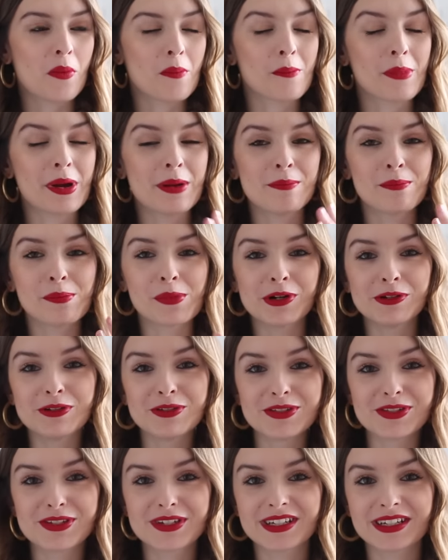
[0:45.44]
my
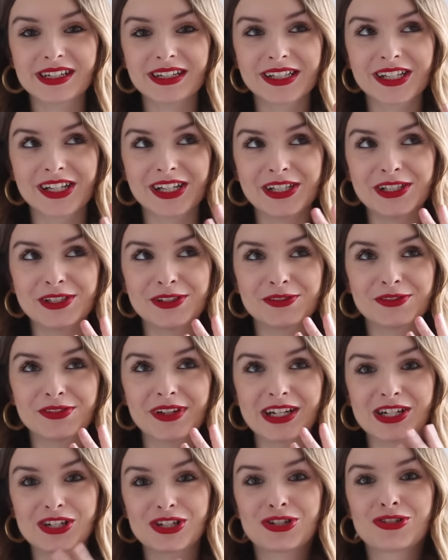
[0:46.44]
most kind of
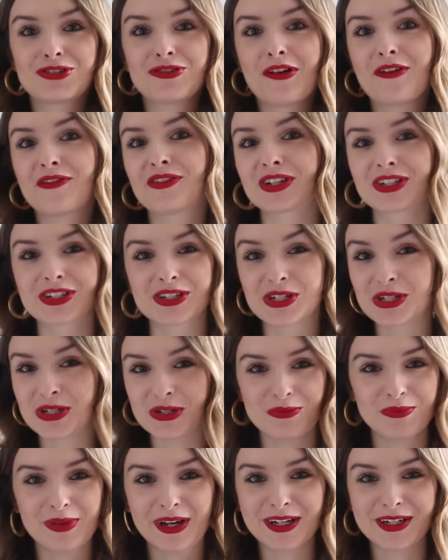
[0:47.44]
extravagant
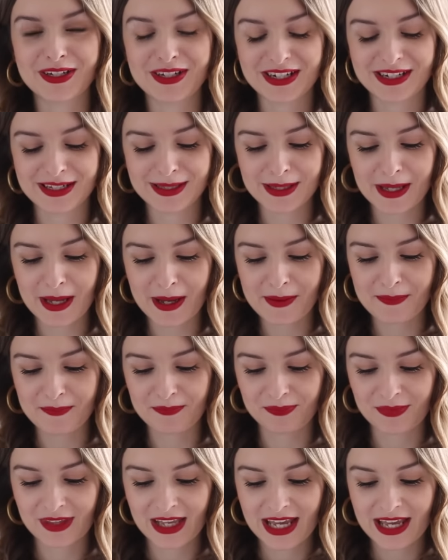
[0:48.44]
shoe purchase.
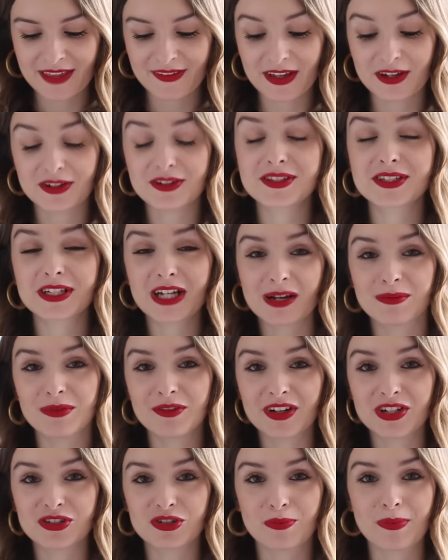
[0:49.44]
They cost a couple
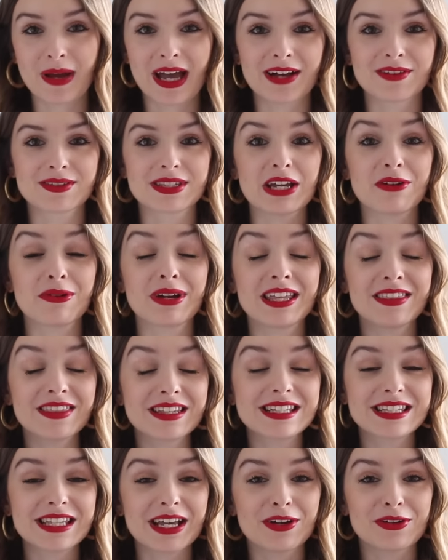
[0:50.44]
of £100s. They were in
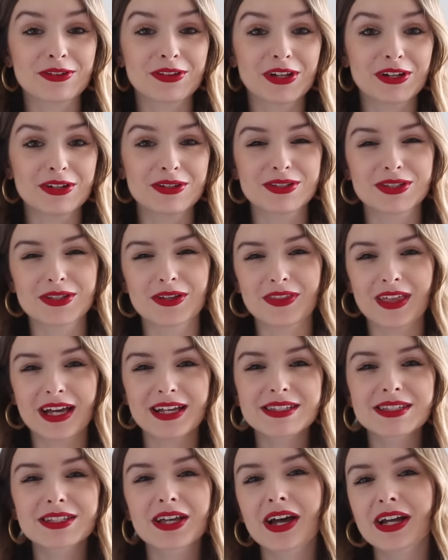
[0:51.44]
the sale though, so
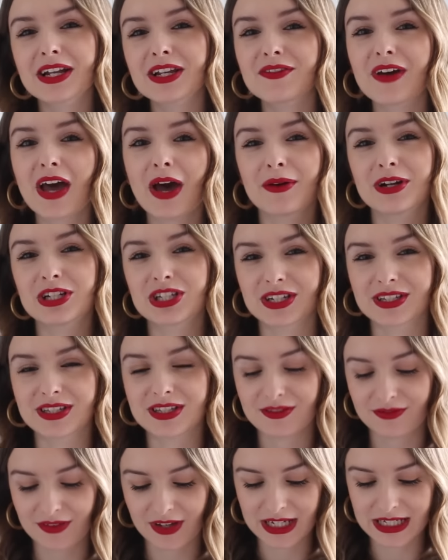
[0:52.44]
that's kind of how I
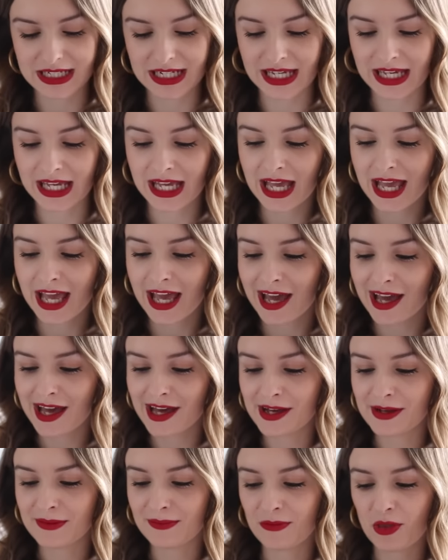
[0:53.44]
justified it.
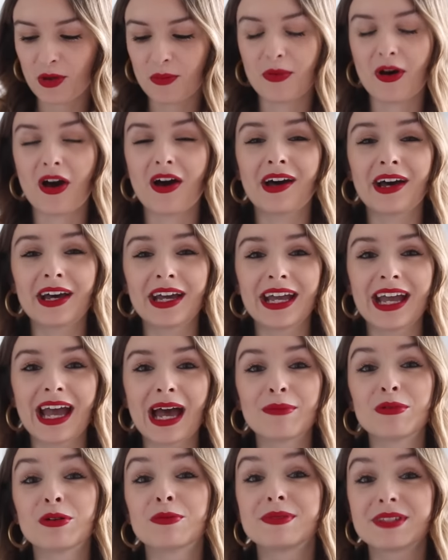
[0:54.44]
But I
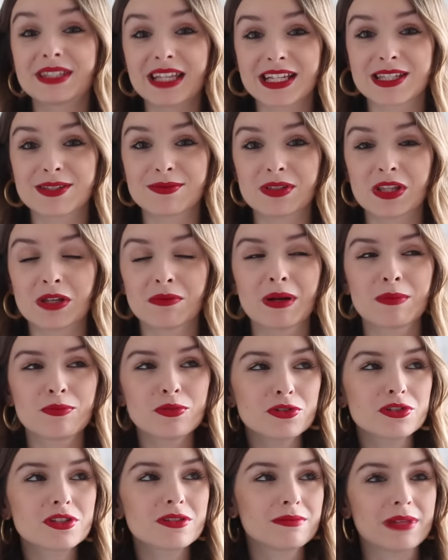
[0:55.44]
am obsessed with them. I
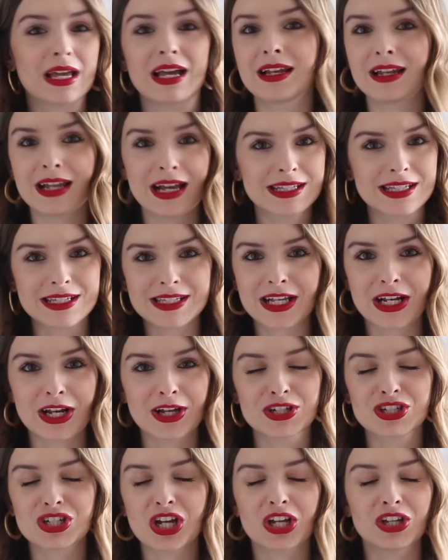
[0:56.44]
bought them, as I said,
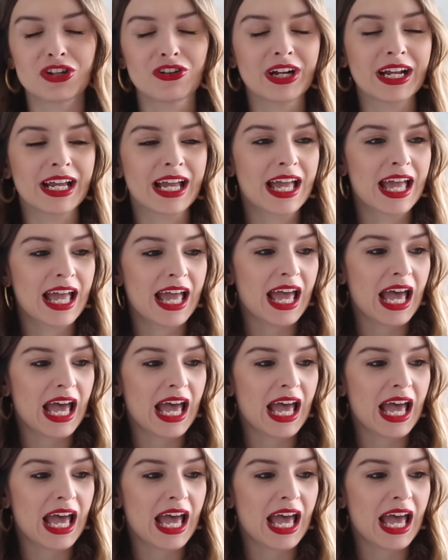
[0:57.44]
last January,